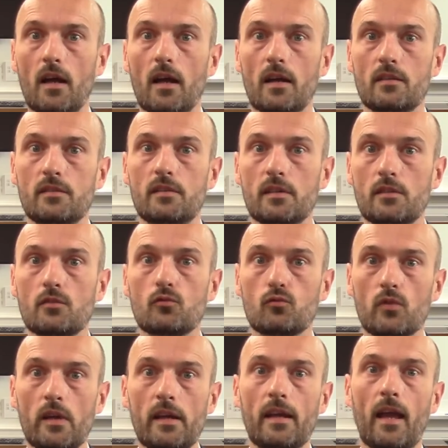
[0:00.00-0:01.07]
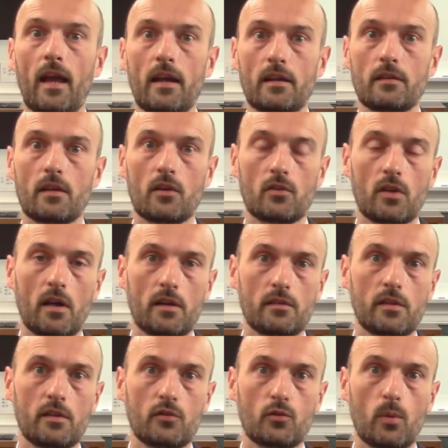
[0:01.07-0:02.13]
and didn't regain their
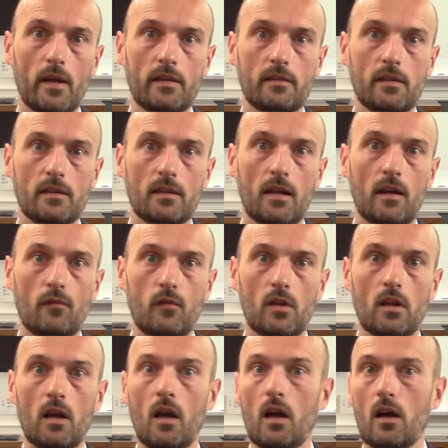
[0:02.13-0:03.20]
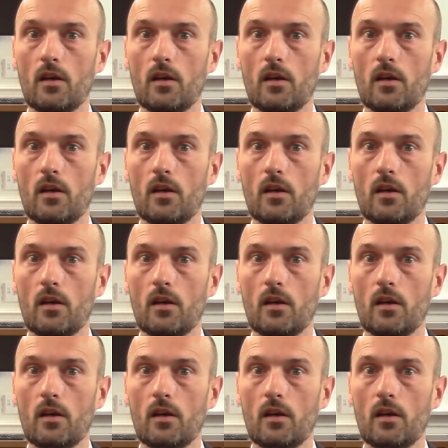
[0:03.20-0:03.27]
1920 level